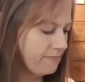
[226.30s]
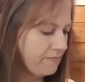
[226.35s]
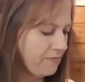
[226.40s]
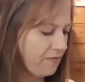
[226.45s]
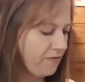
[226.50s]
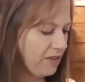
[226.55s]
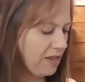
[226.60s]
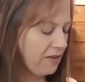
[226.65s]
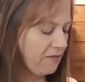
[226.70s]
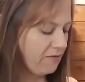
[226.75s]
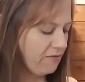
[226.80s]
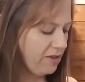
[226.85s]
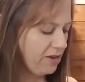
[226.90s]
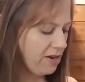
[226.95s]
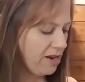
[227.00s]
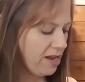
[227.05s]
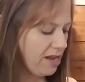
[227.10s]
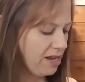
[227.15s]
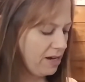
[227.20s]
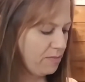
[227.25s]
If I can
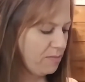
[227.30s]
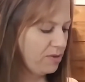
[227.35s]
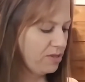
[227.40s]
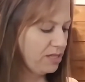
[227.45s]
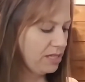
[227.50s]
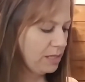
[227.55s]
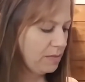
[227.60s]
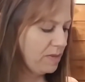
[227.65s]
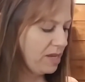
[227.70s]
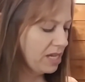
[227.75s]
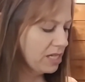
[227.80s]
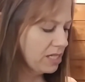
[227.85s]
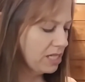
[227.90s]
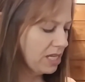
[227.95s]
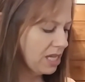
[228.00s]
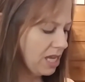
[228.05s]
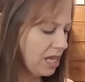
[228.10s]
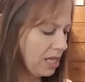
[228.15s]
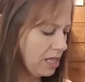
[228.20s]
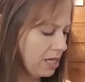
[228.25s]
figure out how to put this back
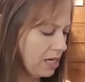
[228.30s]
together.